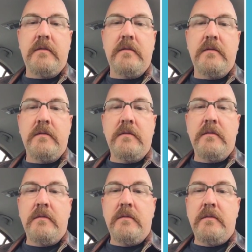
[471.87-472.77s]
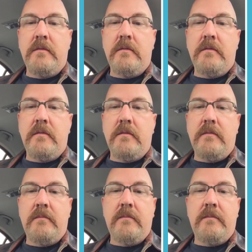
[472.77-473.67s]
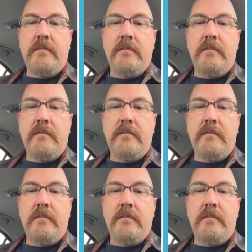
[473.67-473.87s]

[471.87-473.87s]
Nothing is said.